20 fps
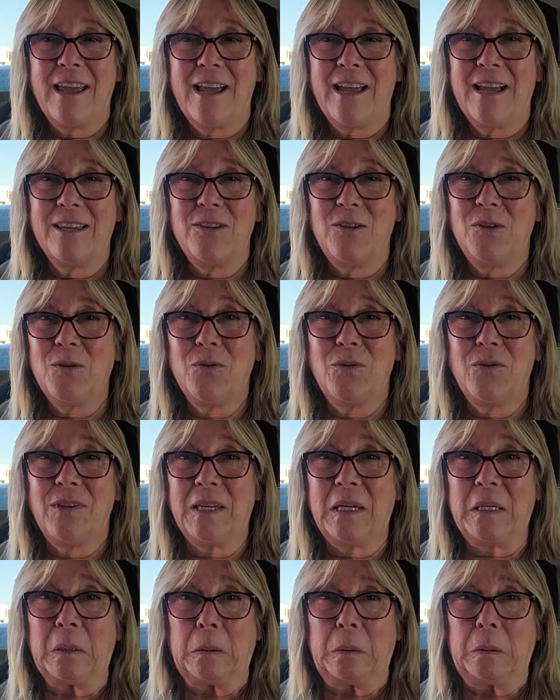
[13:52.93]
and you
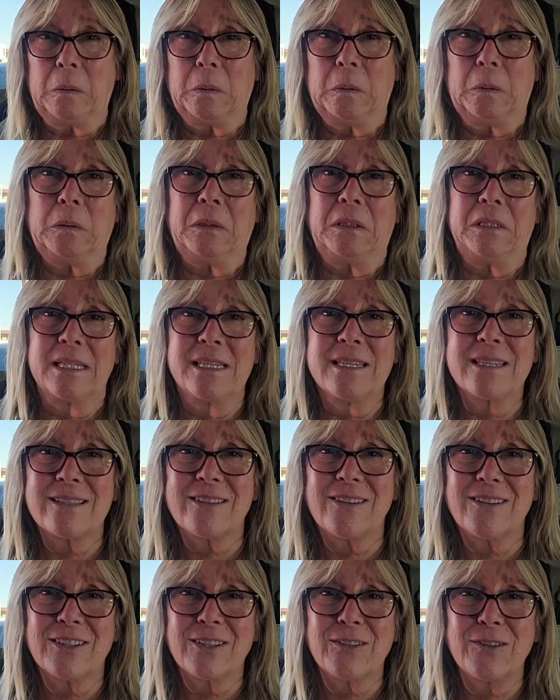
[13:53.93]
think, oh, this is
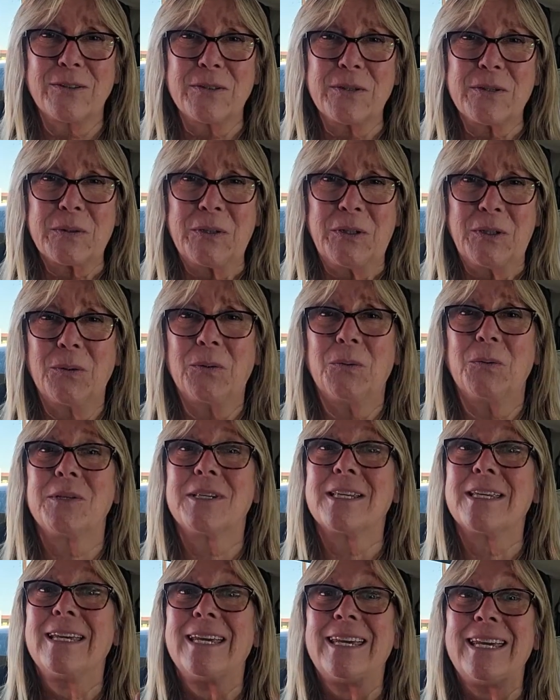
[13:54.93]
not going to
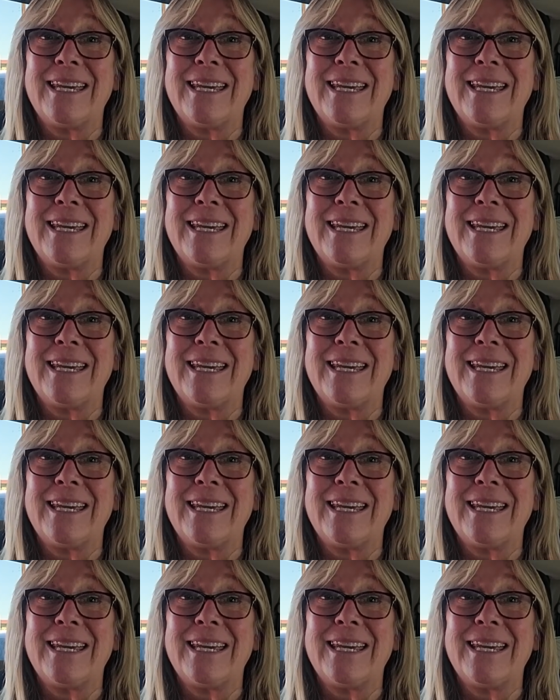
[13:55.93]
hold.